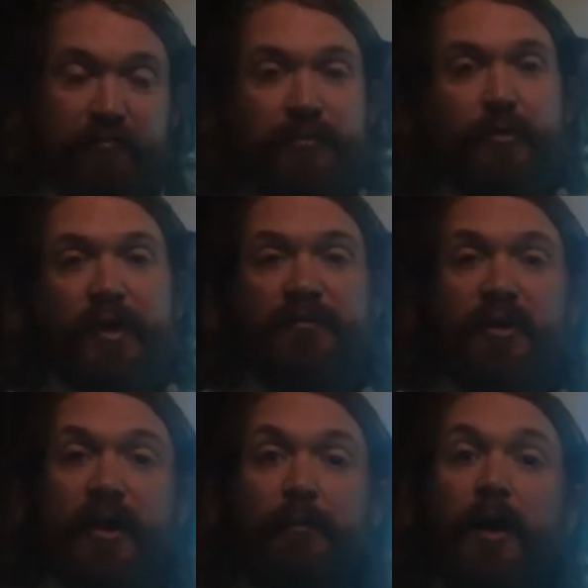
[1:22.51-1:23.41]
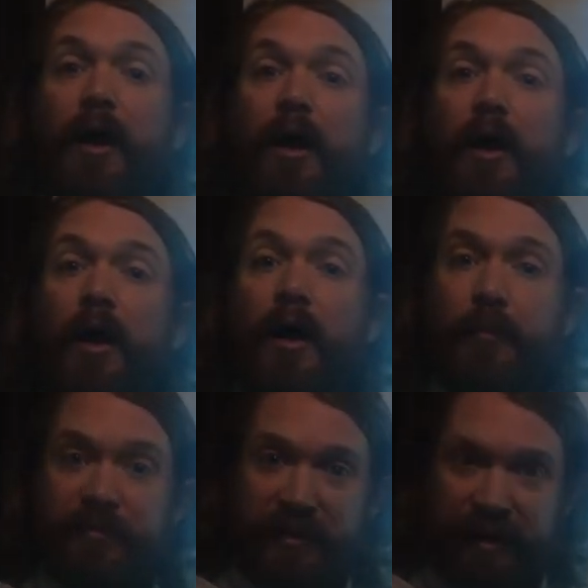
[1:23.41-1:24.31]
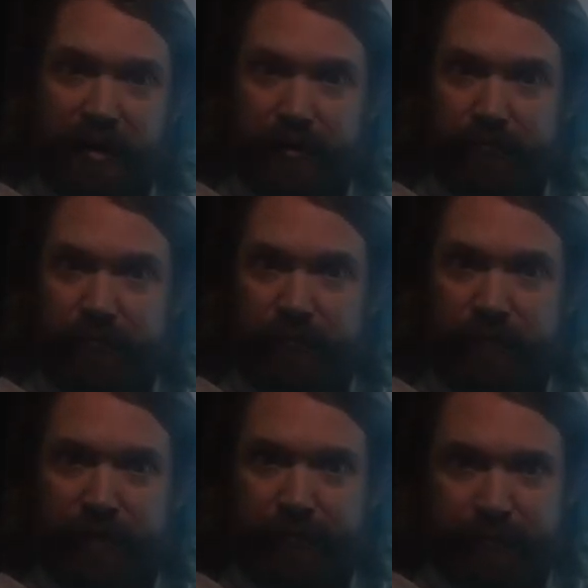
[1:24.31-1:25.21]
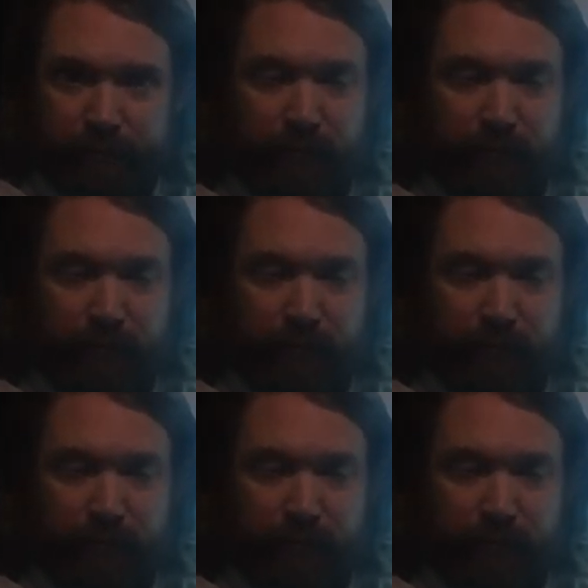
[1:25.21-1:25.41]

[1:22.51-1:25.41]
you would have to climb up the ladder, okay?